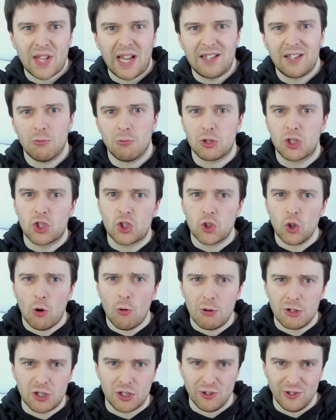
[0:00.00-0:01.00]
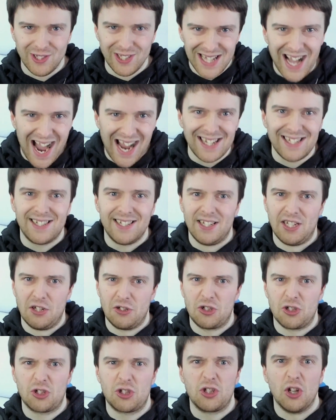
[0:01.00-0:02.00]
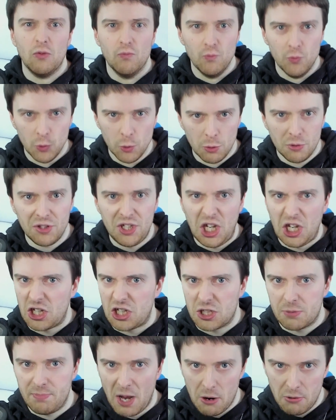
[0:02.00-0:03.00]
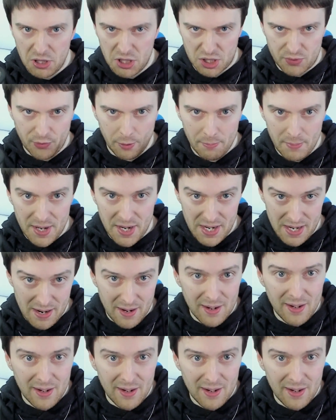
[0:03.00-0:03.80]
there was so much lagging, it just ruined the experience for me